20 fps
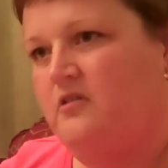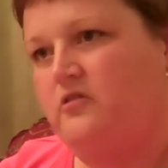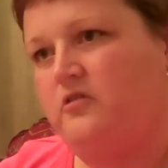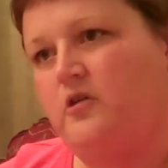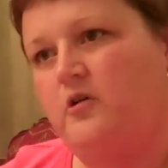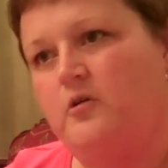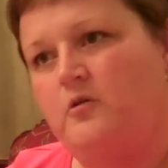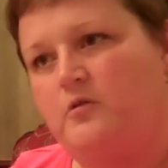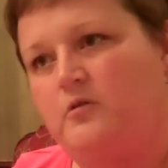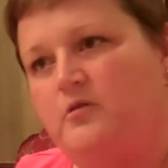
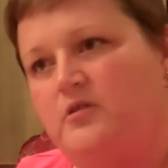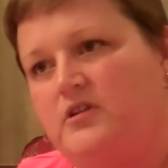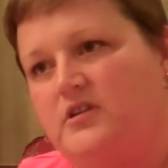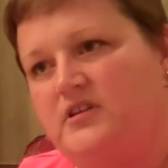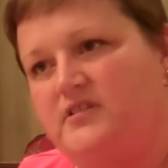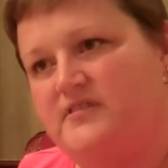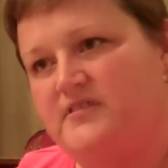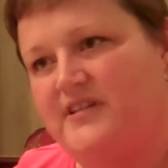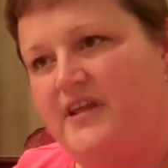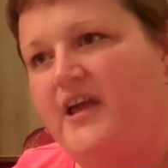So
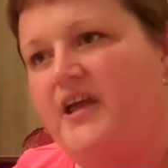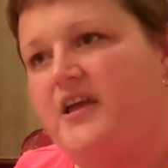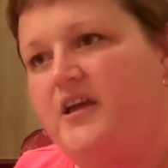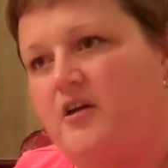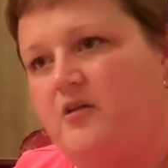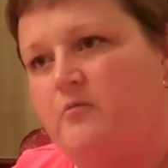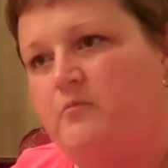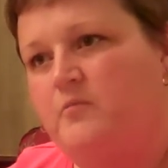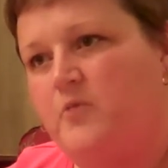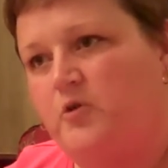it's
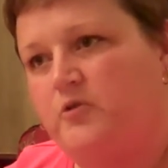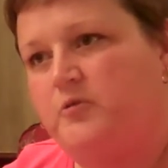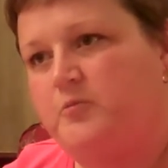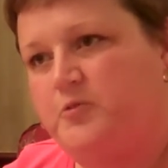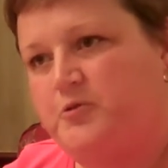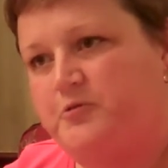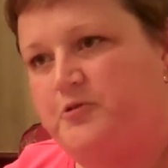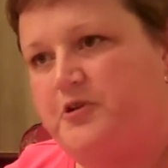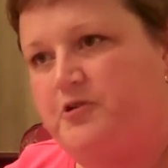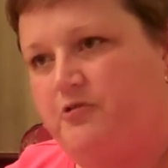like a
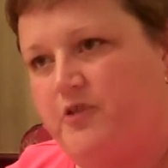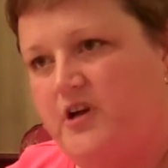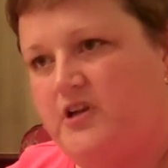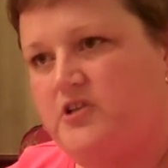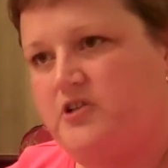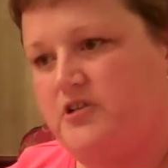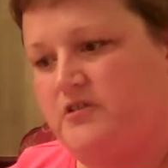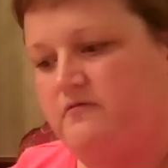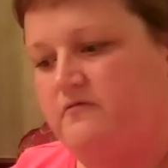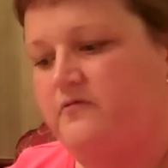multiple
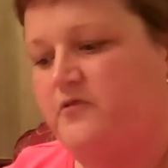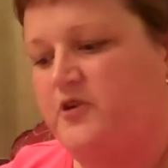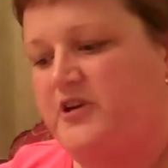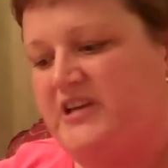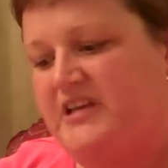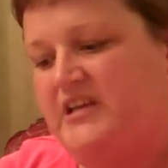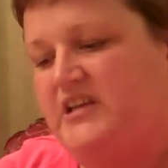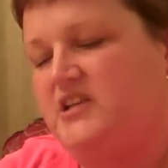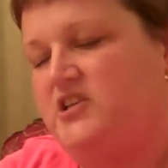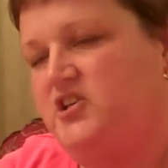regression
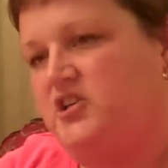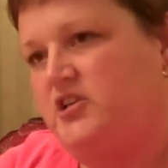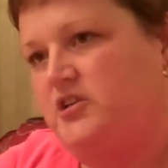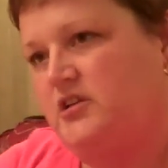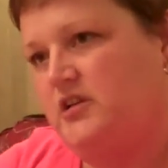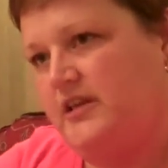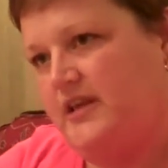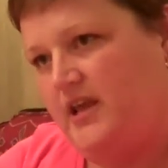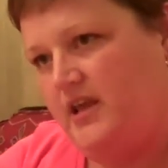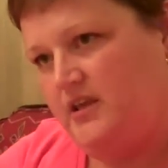for each
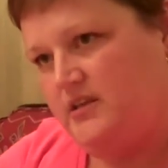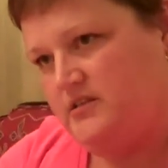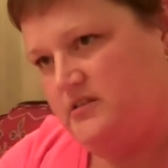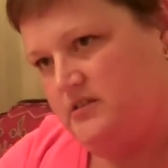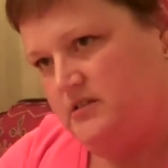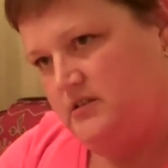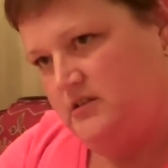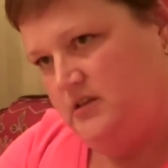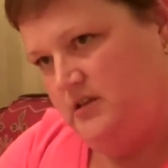case.